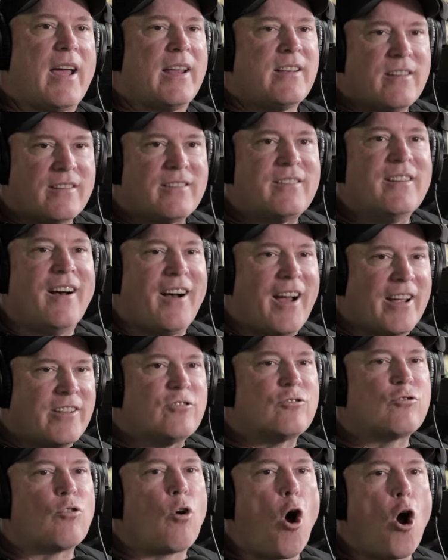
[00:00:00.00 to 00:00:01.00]
I
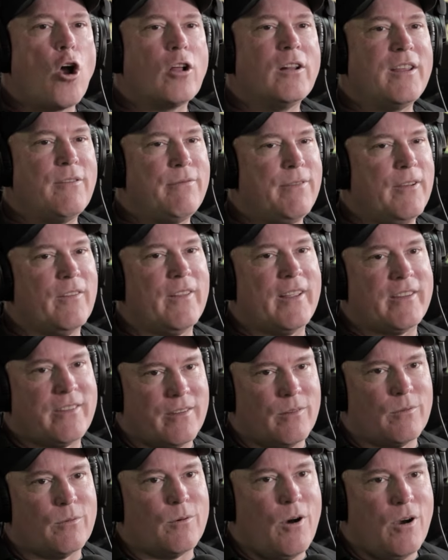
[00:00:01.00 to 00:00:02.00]
strongly feel that's
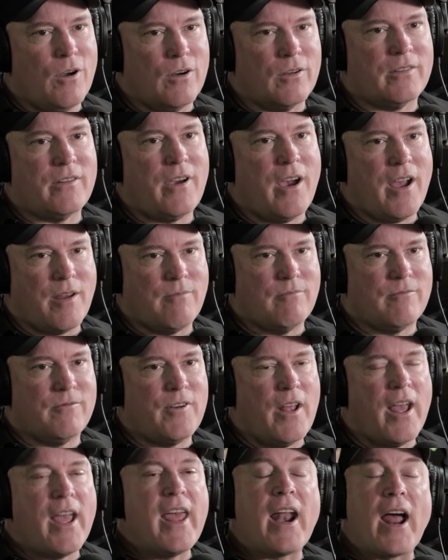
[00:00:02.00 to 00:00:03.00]
the wrong time.
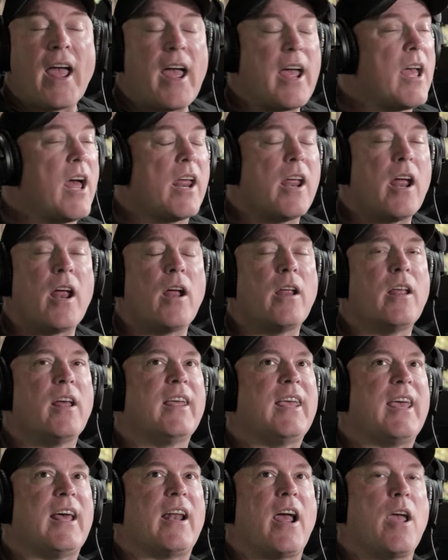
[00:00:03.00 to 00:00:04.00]
Yes.
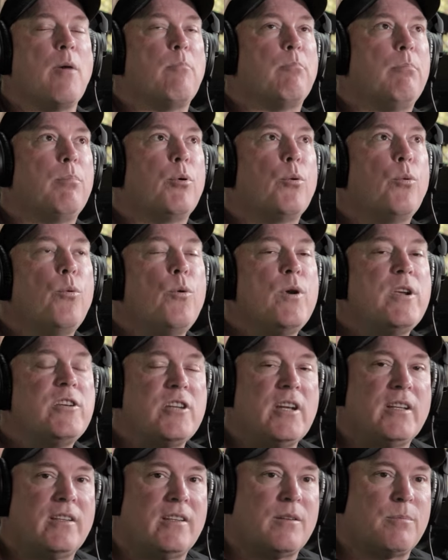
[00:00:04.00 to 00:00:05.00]
And I
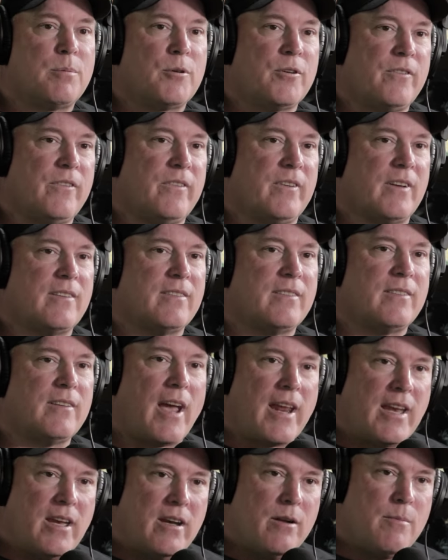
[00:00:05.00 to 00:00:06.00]
appreciate that the person's
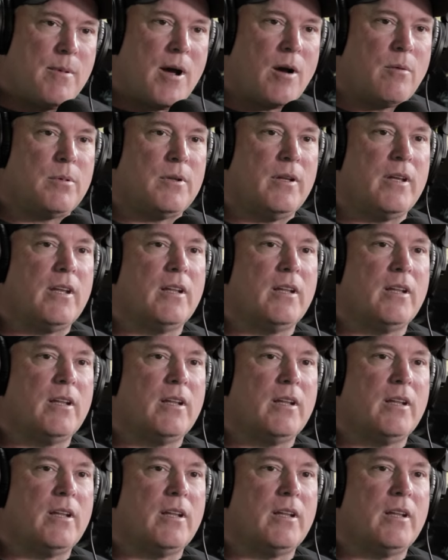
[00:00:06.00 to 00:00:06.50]
excited about playing.